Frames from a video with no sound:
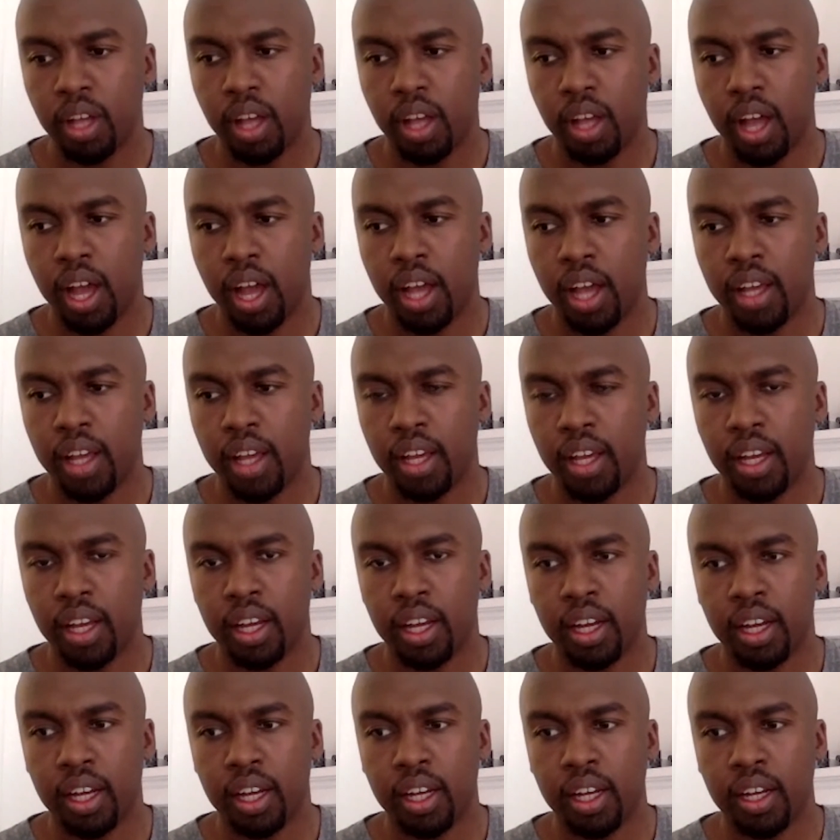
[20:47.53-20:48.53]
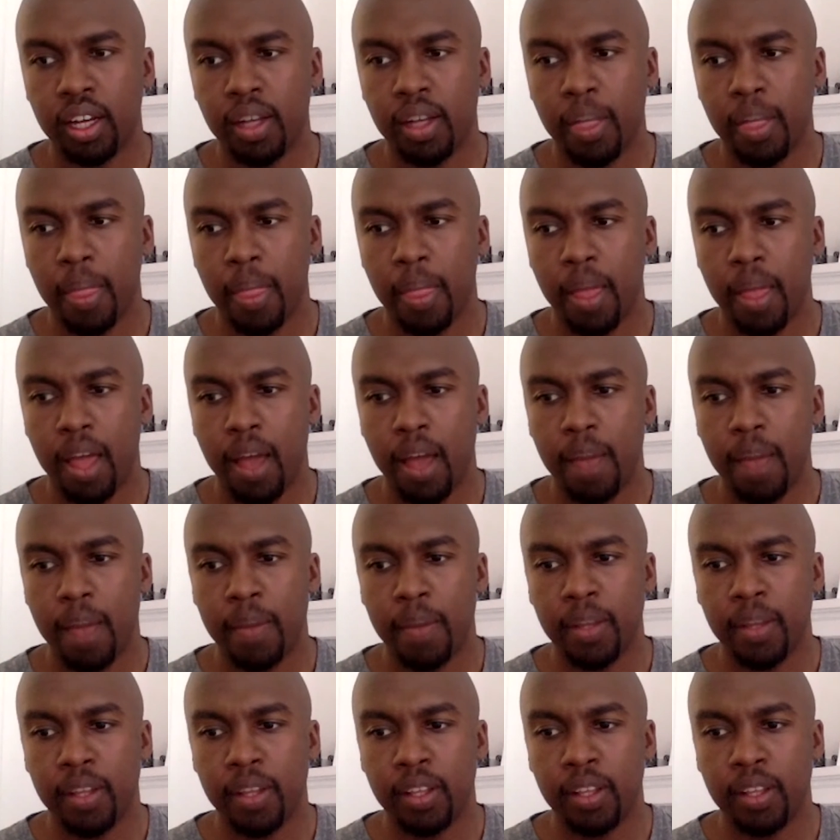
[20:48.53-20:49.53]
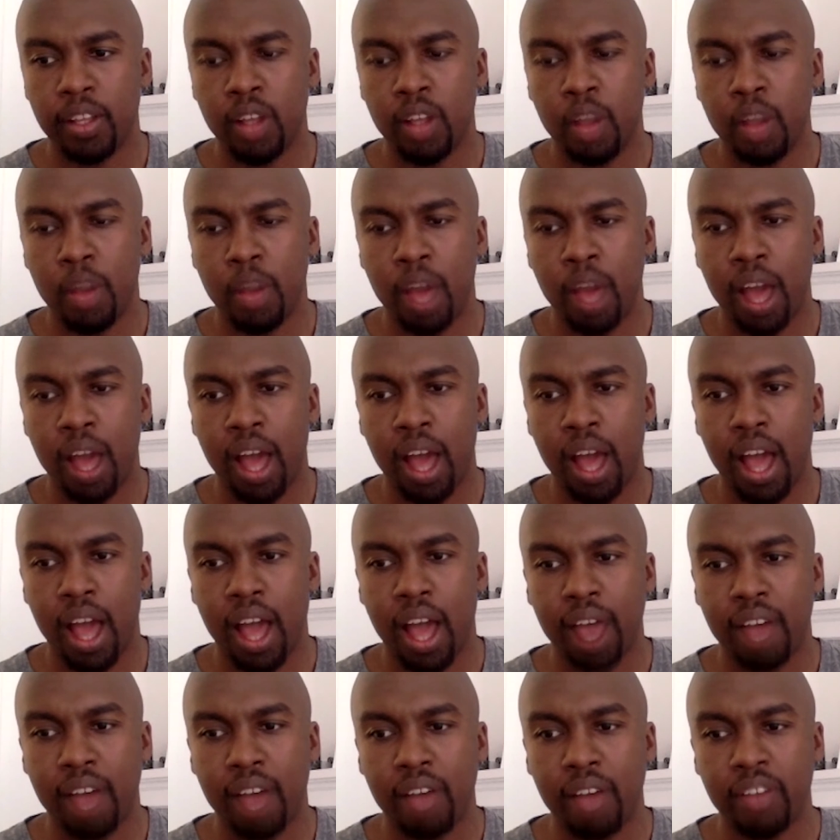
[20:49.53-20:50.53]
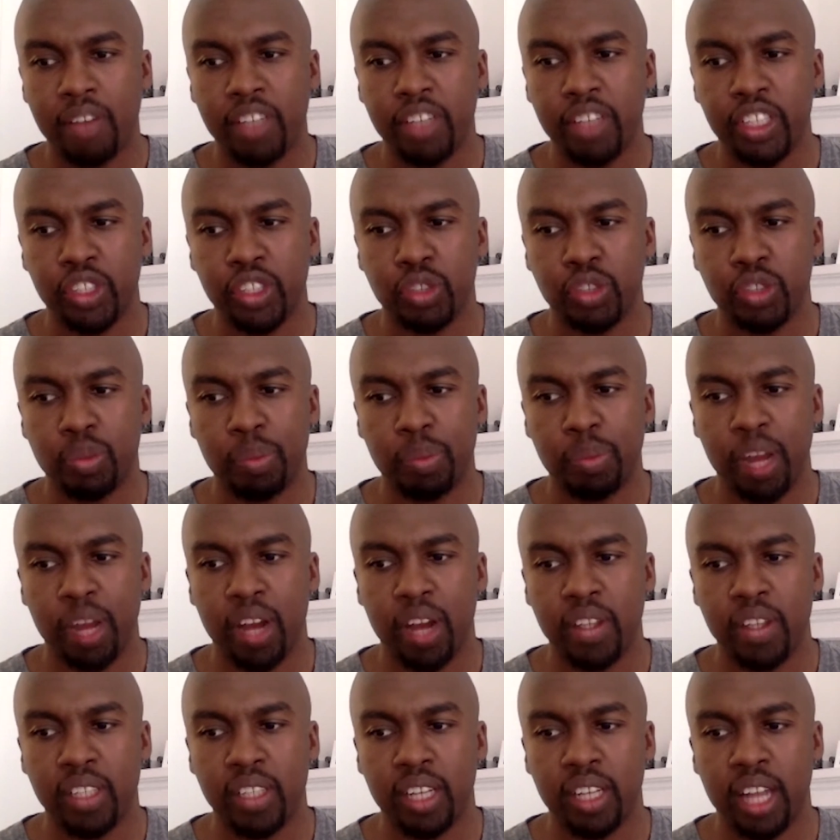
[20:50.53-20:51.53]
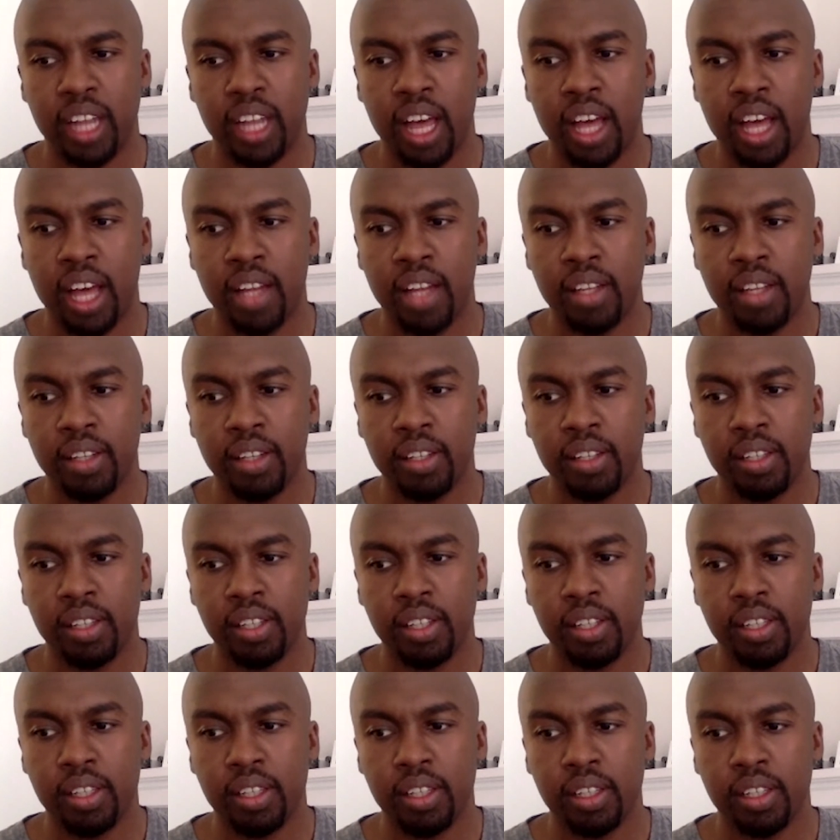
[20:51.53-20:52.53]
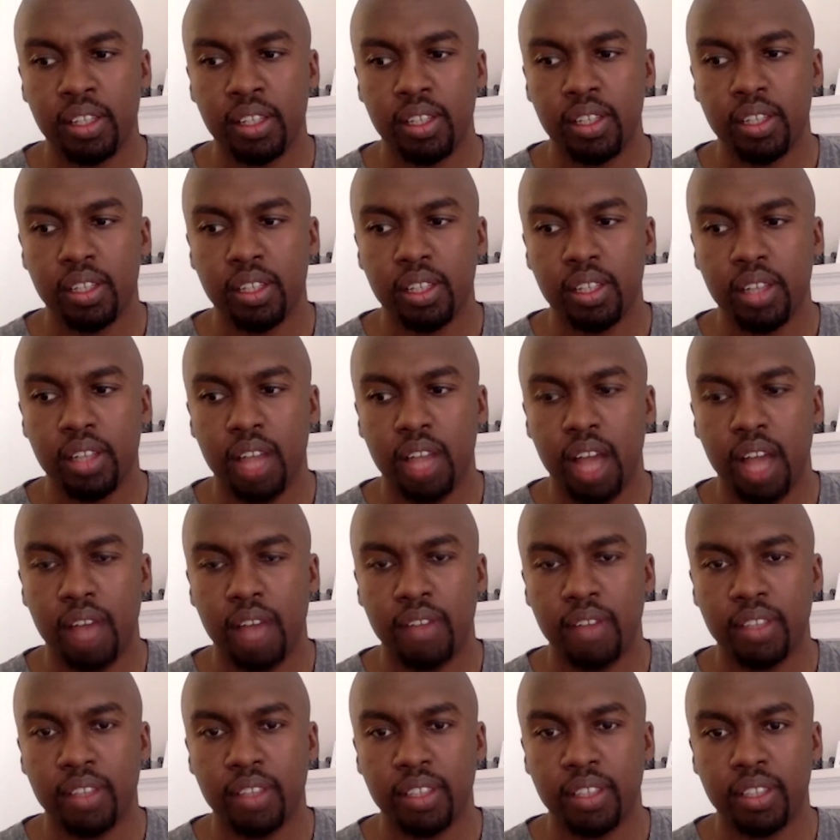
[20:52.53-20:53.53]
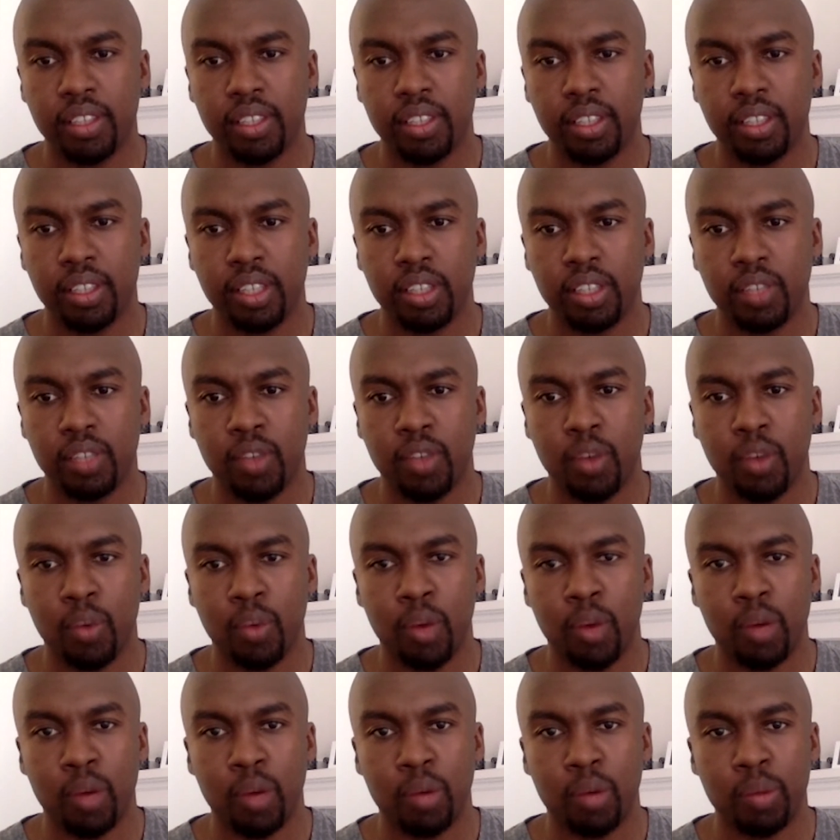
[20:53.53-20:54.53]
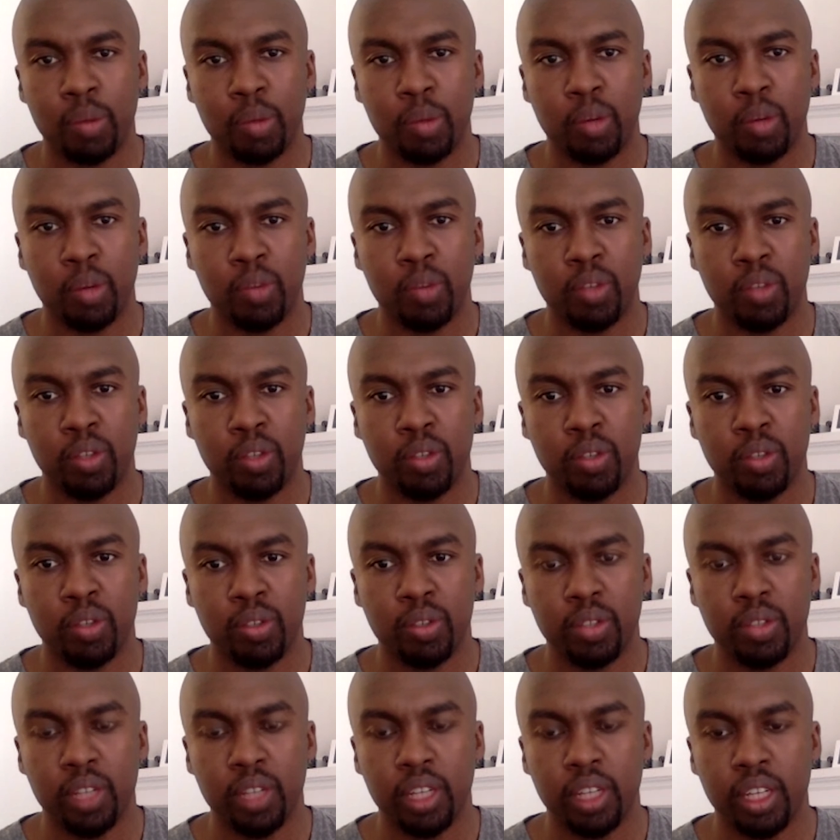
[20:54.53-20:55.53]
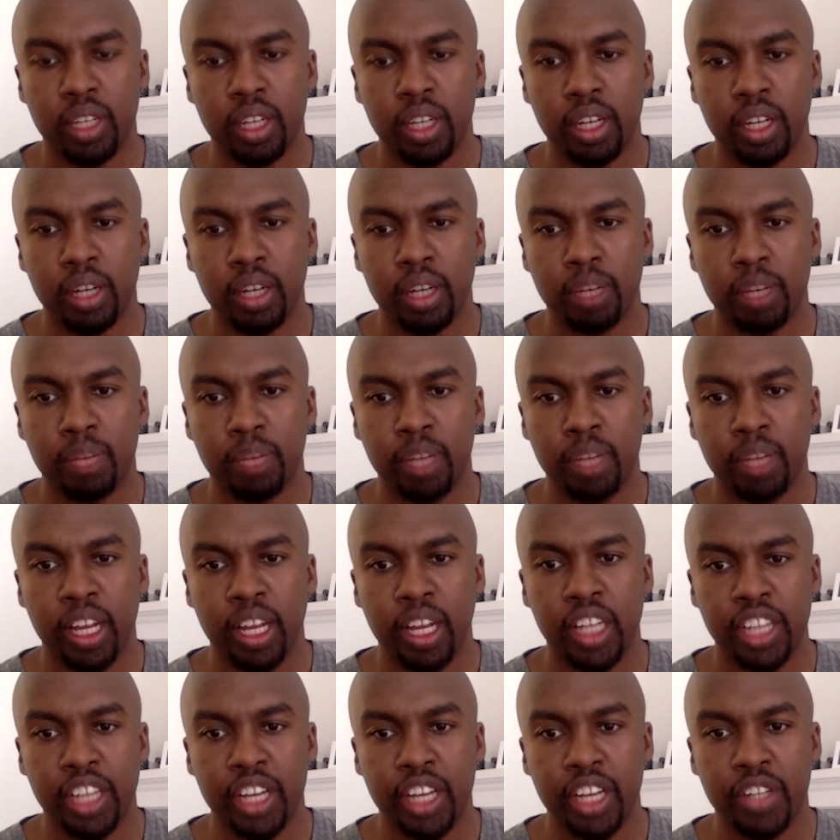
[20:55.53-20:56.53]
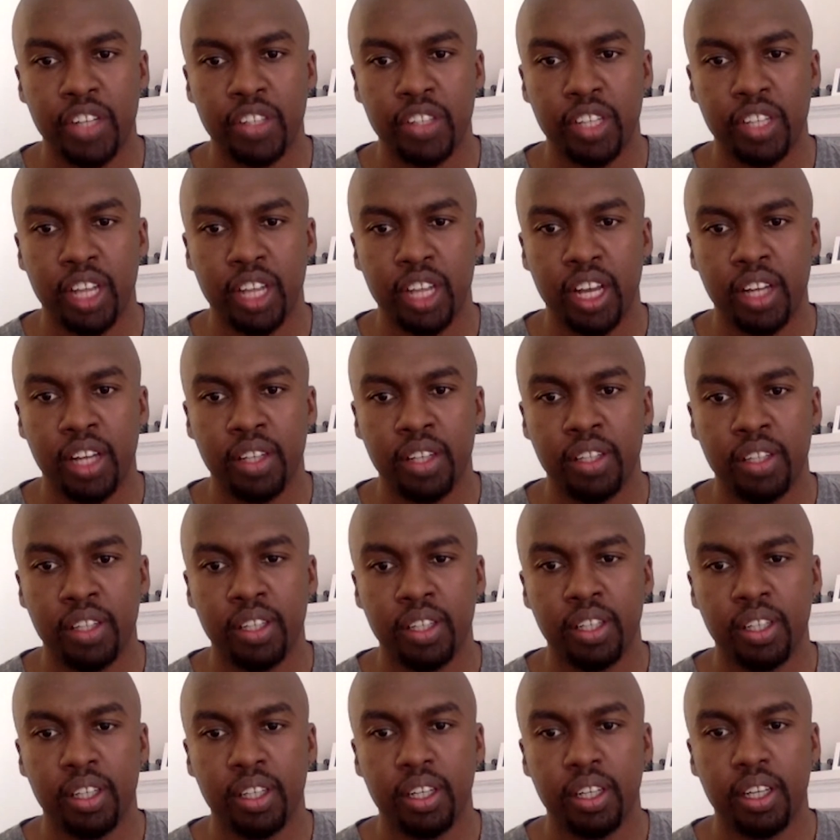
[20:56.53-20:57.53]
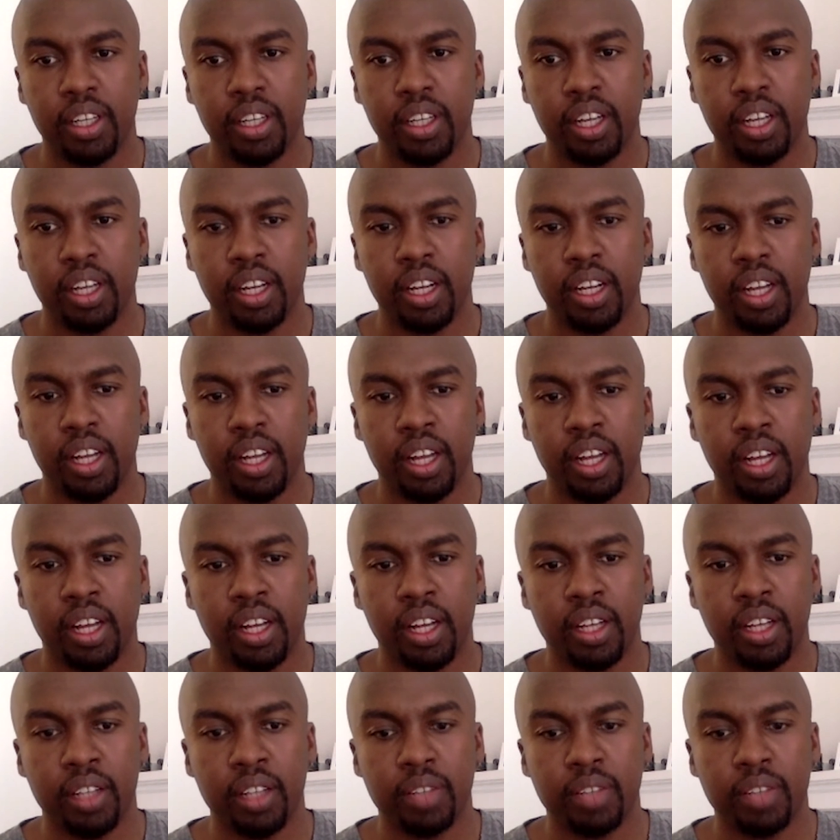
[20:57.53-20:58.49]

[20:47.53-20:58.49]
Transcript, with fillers: I uh, I've been, you know, I have conversations with parents a lot, obviously, because of our work we both do, and um, and educators a lot, and uh,